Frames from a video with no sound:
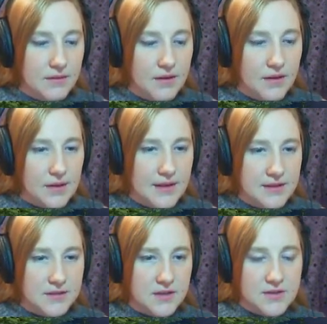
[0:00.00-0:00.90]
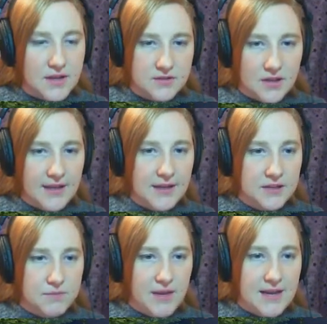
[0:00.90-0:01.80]
Uh, yes, yes, yes. Click,
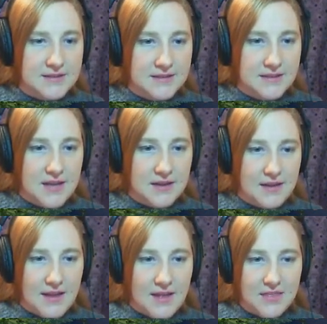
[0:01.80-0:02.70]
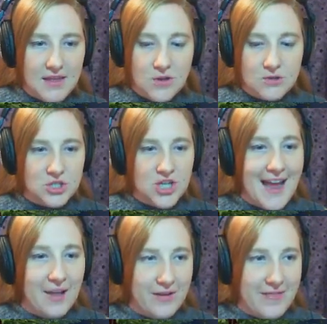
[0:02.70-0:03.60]
please. G I think there's a
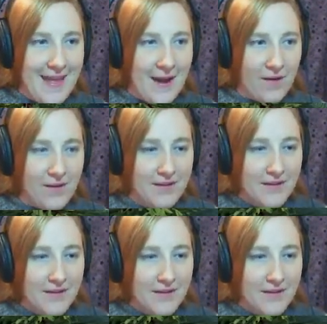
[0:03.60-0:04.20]
child in there.